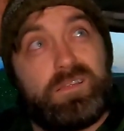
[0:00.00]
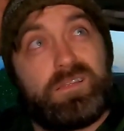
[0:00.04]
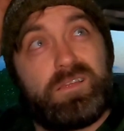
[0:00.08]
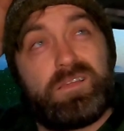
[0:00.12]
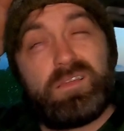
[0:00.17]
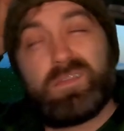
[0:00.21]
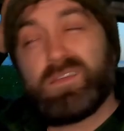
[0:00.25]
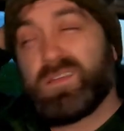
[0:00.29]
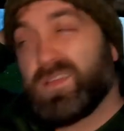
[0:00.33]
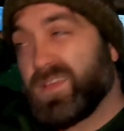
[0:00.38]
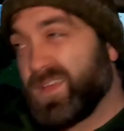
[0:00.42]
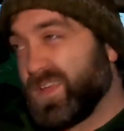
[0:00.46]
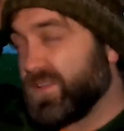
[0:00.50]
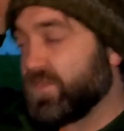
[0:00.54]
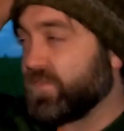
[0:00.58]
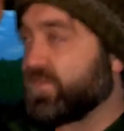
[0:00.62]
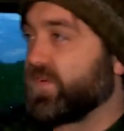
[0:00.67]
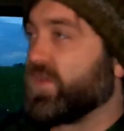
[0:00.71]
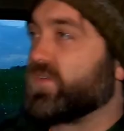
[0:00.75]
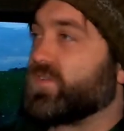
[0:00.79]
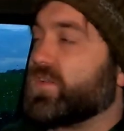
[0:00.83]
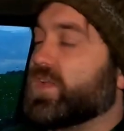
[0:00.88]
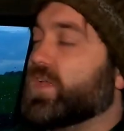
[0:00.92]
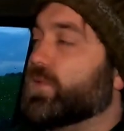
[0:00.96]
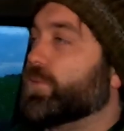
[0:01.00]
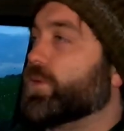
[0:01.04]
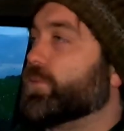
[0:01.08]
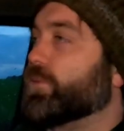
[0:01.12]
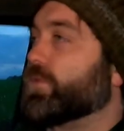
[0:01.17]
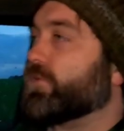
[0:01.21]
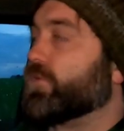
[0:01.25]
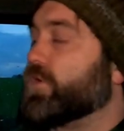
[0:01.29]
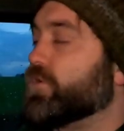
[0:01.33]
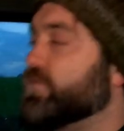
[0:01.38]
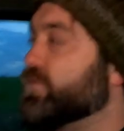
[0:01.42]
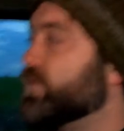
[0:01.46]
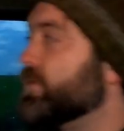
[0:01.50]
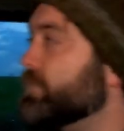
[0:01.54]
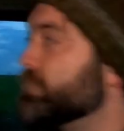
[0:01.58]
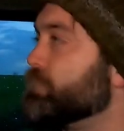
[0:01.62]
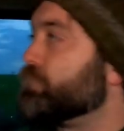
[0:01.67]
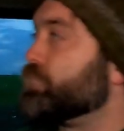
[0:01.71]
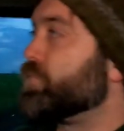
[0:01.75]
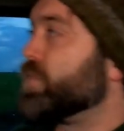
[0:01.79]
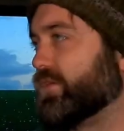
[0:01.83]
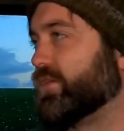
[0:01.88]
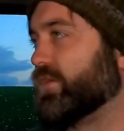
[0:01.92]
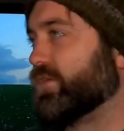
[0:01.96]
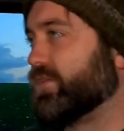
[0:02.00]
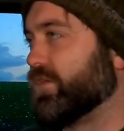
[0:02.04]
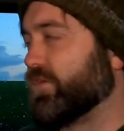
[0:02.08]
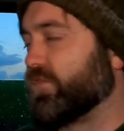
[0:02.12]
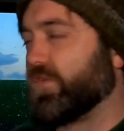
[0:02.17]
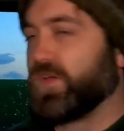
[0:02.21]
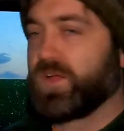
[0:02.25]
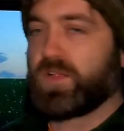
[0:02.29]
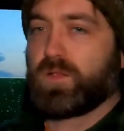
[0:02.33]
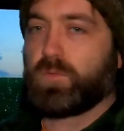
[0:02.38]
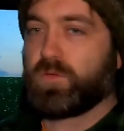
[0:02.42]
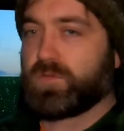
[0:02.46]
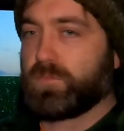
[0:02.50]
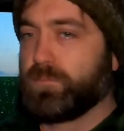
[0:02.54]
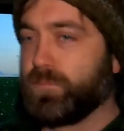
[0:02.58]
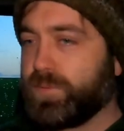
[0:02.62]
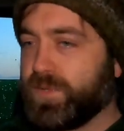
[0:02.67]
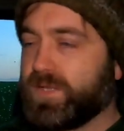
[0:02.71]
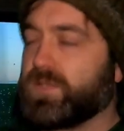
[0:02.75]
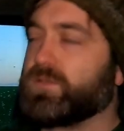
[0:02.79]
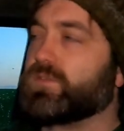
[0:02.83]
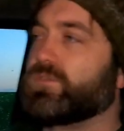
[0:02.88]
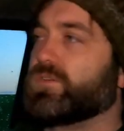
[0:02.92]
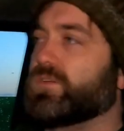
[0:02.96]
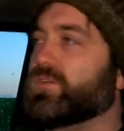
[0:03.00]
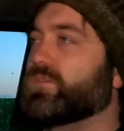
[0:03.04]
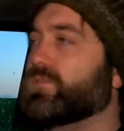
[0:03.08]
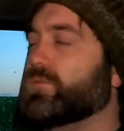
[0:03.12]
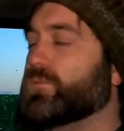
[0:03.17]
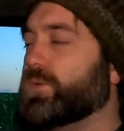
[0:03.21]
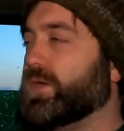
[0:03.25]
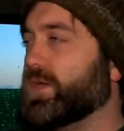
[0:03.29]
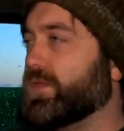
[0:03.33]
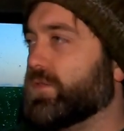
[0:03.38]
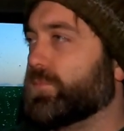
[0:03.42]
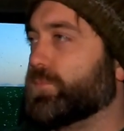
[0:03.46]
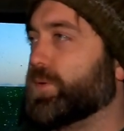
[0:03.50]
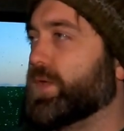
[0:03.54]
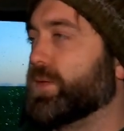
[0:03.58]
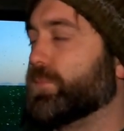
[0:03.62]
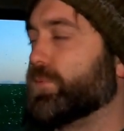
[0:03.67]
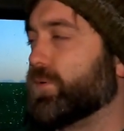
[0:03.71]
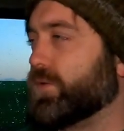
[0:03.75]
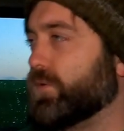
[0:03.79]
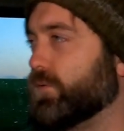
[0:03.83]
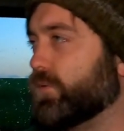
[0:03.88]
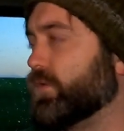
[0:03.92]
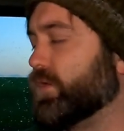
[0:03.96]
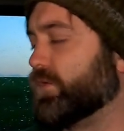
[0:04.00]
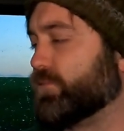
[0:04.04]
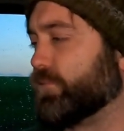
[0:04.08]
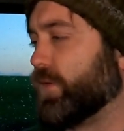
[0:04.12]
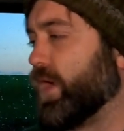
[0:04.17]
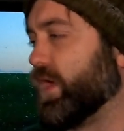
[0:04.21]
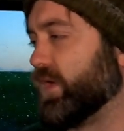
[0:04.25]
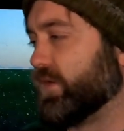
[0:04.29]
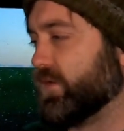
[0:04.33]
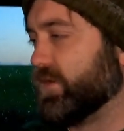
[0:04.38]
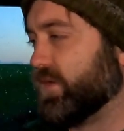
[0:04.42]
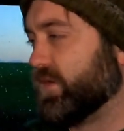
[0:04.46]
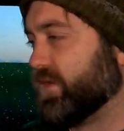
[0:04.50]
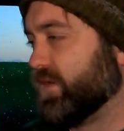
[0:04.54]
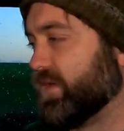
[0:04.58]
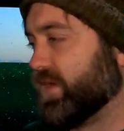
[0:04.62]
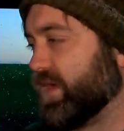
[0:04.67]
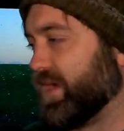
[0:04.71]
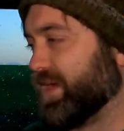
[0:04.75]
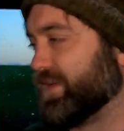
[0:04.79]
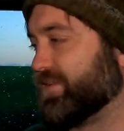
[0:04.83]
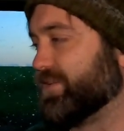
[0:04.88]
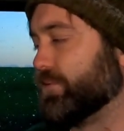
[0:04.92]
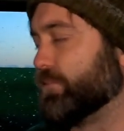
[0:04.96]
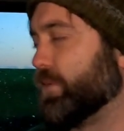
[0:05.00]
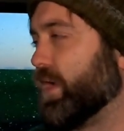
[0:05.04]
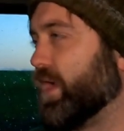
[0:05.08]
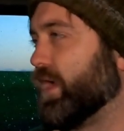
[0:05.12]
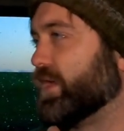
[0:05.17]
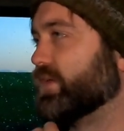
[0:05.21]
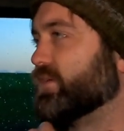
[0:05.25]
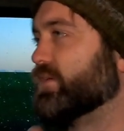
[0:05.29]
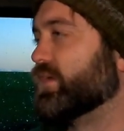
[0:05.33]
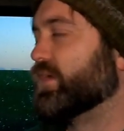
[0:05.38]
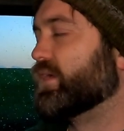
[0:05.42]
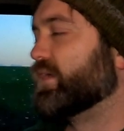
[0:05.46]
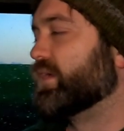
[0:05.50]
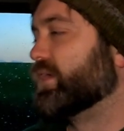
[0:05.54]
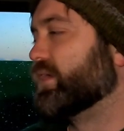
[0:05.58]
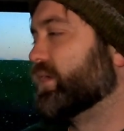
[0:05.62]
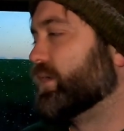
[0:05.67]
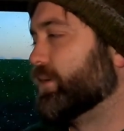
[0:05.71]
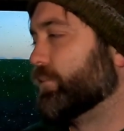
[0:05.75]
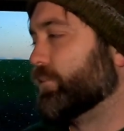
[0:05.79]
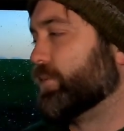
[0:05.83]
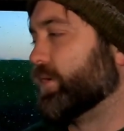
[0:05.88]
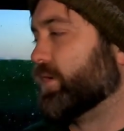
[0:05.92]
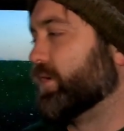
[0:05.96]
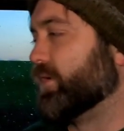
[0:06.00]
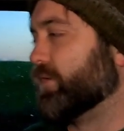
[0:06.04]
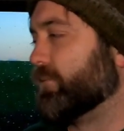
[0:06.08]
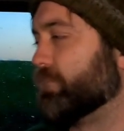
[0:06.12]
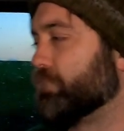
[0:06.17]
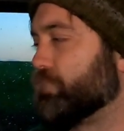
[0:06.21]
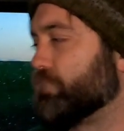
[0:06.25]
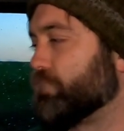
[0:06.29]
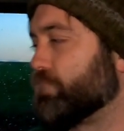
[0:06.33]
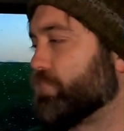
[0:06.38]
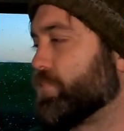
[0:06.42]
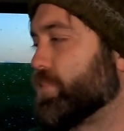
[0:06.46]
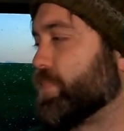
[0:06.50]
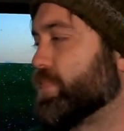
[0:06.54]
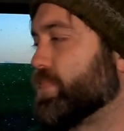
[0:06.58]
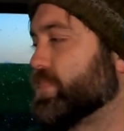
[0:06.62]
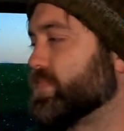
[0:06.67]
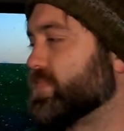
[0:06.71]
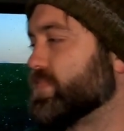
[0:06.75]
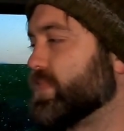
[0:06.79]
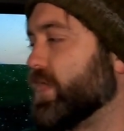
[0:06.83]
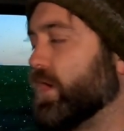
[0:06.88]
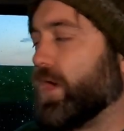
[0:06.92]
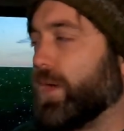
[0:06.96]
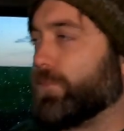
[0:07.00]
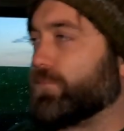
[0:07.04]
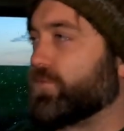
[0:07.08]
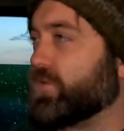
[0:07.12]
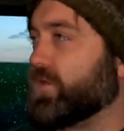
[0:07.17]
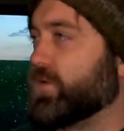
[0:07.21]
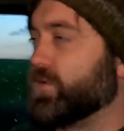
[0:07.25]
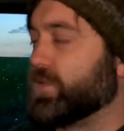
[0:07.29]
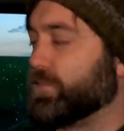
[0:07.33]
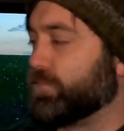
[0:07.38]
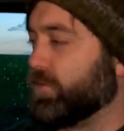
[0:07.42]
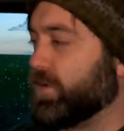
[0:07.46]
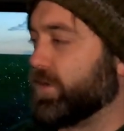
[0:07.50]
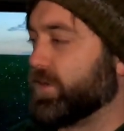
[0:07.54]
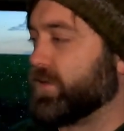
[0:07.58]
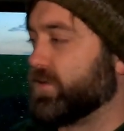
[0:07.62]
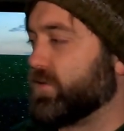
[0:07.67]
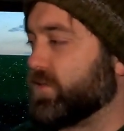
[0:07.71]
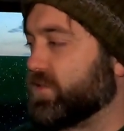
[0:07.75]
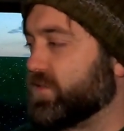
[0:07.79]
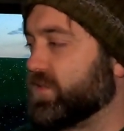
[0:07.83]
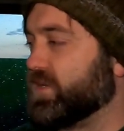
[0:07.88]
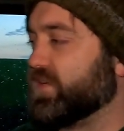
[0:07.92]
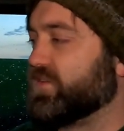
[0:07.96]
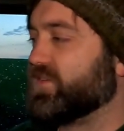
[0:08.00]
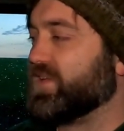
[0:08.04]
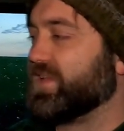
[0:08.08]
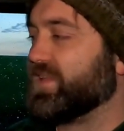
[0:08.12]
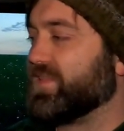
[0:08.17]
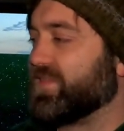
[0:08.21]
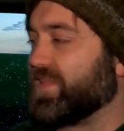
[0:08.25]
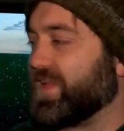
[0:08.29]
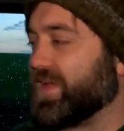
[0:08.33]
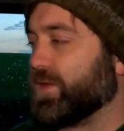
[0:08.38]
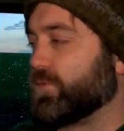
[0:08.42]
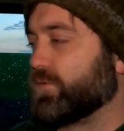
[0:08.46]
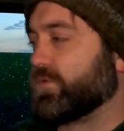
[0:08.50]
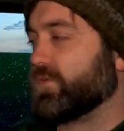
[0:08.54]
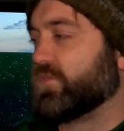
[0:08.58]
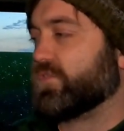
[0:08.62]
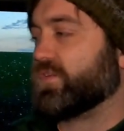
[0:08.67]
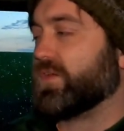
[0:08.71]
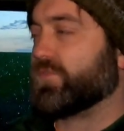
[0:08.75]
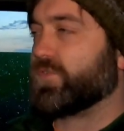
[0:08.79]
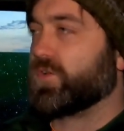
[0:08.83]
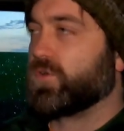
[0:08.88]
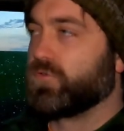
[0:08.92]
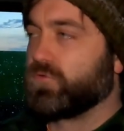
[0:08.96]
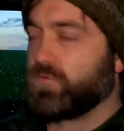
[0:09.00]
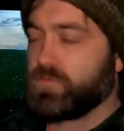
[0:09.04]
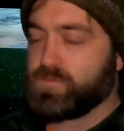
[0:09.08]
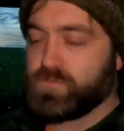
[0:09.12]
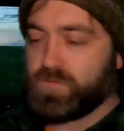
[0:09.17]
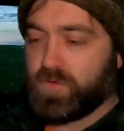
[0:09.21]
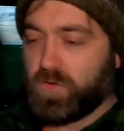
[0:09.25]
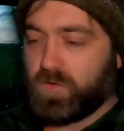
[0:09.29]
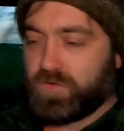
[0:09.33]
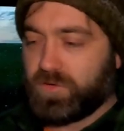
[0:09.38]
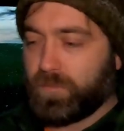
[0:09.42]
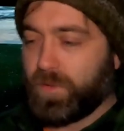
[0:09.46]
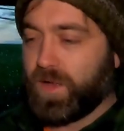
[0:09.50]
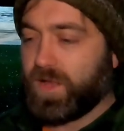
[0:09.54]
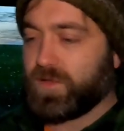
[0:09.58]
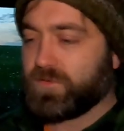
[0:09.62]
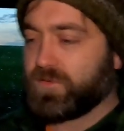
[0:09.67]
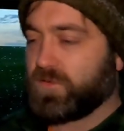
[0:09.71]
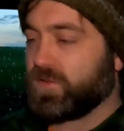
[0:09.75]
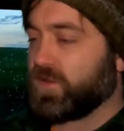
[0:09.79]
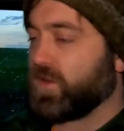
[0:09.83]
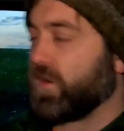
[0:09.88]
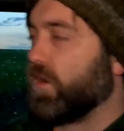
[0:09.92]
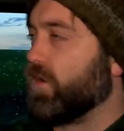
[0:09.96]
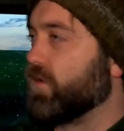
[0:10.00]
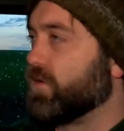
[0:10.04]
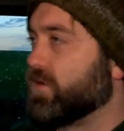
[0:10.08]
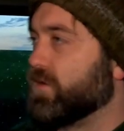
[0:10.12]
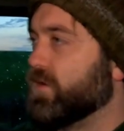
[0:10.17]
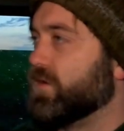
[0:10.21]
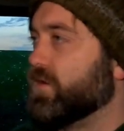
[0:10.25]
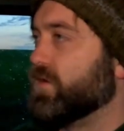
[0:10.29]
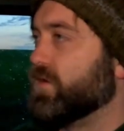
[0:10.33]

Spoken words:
It interferes a little bit with the roof. This vehicle wasn't built with people of my height in mind, but no, absolutely brilliant. 13,740 miles on the clock.